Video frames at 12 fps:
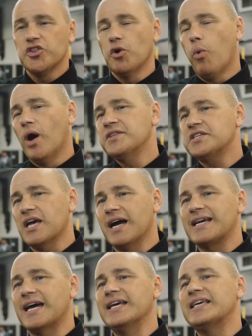the ones that are
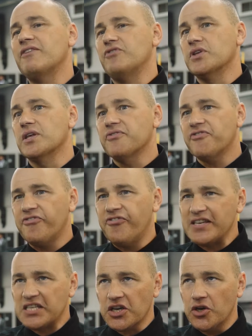gonna give you the
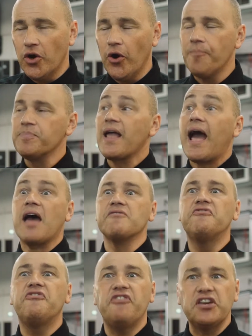physical and
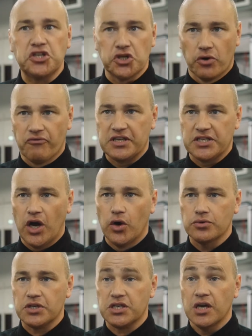visual
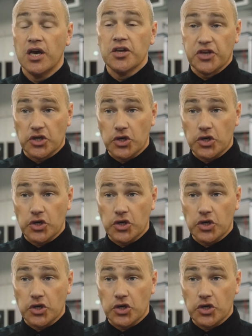results the